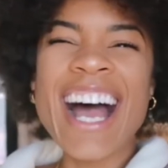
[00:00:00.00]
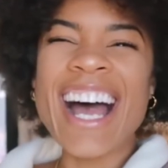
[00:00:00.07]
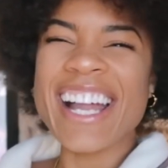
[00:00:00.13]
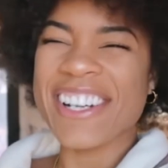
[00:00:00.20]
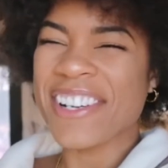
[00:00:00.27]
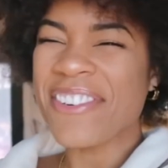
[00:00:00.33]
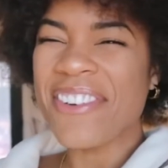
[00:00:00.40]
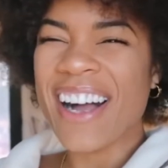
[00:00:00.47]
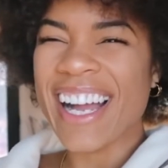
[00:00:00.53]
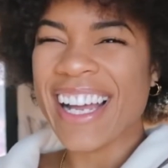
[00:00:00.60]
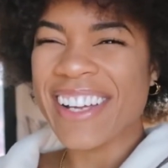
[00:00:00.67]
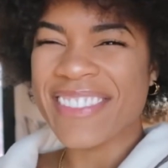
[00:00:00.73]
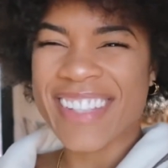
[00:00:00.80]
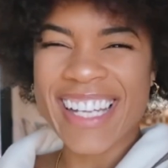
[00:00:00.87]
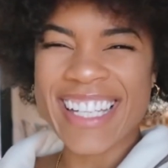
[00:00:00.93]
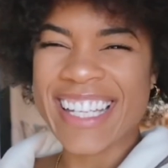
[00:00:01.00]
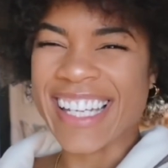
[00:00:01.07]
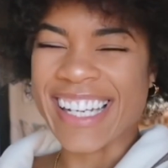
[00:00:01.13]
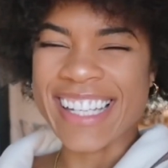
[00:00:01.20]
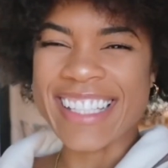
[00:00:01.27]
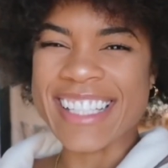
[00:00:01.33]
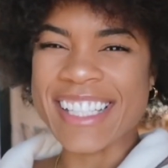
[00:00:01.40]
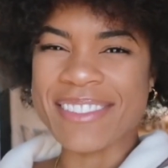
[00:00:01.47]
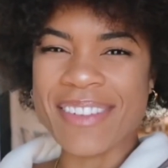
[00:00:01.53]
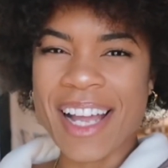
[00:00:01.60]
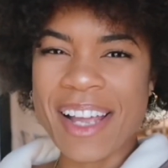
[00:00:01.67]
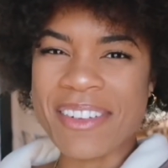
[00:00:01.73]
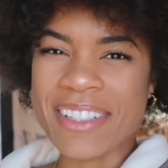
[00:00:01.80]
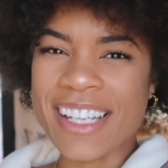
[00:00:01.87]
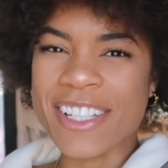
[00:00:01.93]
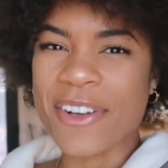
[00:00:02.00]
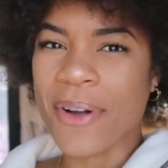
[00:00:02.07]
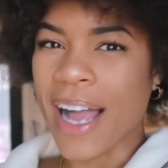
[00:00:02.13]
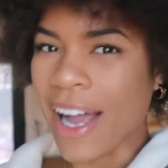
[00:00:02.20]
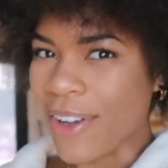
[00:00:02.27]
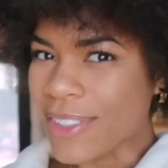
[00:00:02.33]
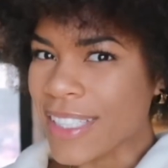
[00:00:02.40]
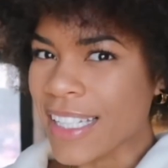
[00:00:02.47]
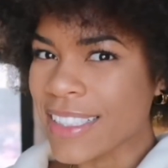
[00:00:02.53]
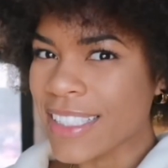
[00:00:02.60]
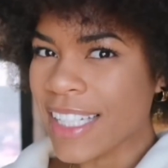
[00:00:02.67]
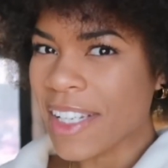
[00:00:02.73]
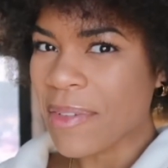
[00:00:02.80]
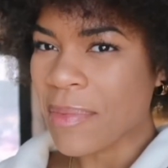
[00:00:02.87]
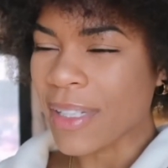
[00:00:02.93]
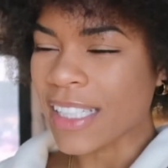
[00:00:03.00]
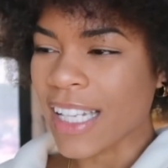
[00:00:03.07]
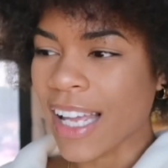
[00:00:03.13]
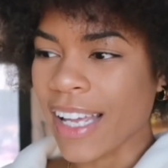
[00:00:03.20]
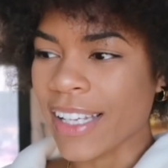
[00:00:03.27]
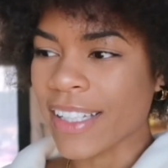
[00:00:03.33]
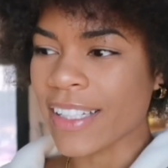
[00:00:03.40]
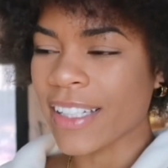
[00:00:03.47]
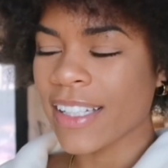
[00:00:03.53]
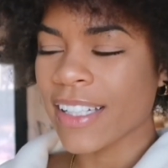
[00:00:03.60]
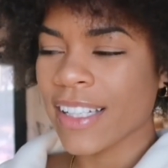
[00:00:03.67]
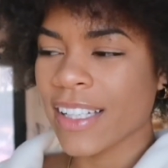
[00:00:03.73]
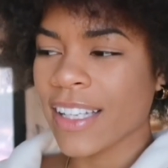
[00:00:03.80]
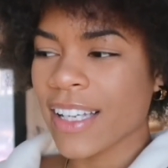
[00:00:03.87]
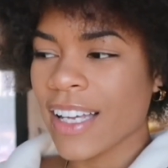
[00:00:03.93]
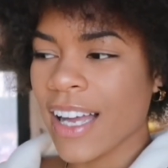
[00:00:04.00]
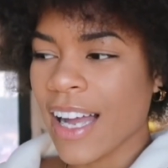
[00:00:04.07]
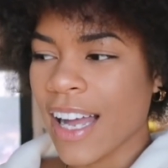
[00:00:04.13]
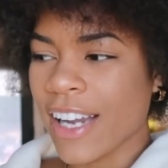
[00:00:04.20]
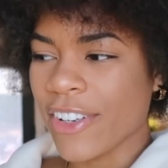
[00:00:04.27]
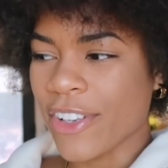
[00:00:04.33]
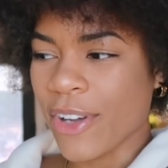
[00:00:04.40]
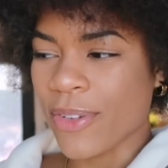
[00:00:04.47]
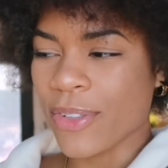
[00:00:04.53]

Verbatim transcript: I don't know why I'm like getting in this vibe to like go house hunting, but like I don't know.